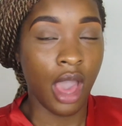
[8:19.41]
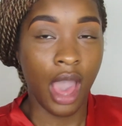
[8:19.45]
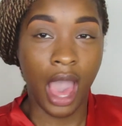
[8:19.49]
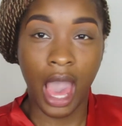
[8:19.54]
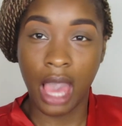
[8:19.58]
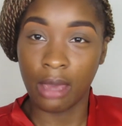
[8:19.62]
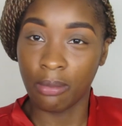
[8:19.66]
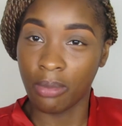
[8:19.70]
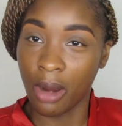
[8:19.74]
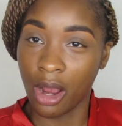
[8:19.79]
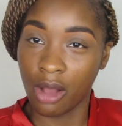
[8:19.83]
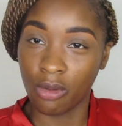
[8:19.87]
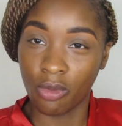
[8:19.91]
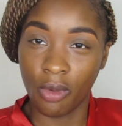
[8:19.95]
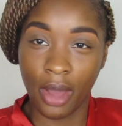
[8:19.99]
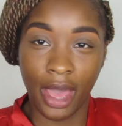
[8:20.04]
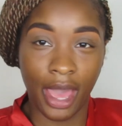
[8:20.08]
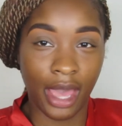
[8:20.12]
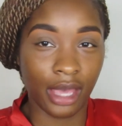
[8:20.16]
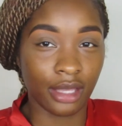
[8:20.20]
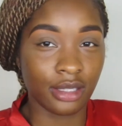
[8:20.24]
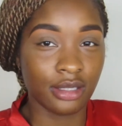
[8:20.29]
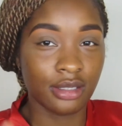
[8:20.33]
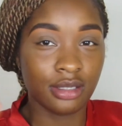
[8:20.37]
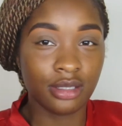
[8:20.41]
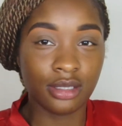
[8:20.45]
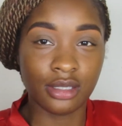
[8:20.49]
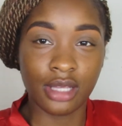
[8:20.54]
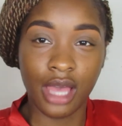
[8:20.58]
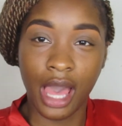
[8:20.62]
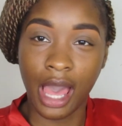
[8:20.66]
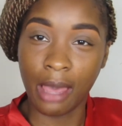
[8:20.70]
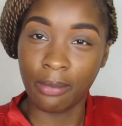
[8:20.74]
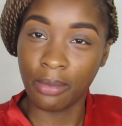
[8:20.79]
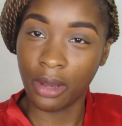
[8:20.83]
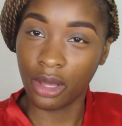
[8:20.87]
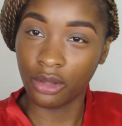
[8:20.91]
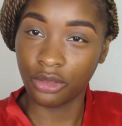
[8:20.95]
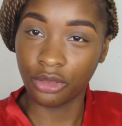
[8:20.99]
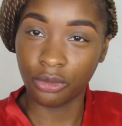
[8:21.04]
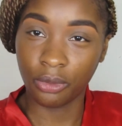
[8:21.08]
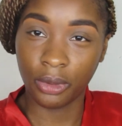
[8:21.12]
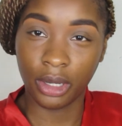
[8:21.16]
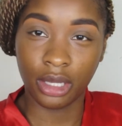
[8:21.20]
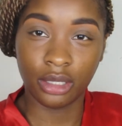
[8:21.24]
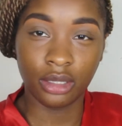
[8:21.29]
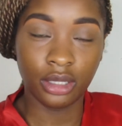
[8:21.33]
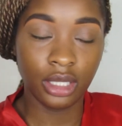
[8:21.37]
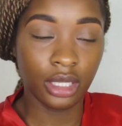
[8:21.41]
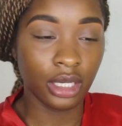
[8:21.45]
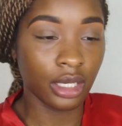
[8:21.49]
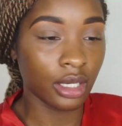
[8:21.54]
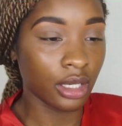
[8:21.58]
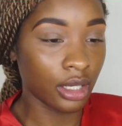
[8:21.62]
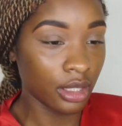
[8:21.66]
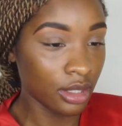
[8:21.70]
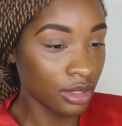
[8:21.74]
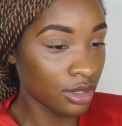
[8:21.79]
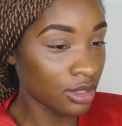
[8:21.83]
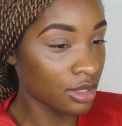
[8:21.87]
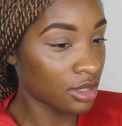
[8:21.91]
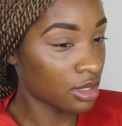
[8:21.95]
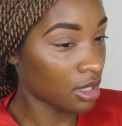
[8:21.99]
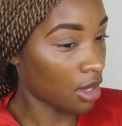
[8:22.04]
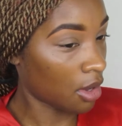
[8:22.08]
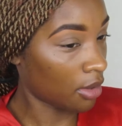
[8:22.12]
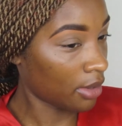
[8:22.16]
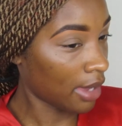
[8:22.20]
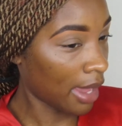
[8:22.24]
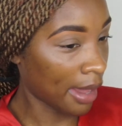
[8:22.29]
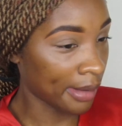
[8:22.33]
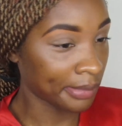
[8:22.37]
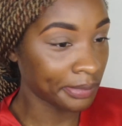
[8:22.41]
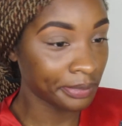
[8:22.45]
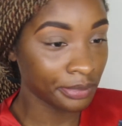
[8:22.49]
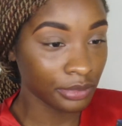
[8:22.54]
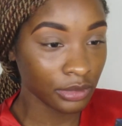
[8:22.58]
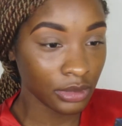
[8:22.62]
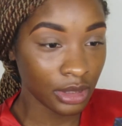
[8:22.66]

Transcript: eyebrow wax, eyebrow thread look. So yeah.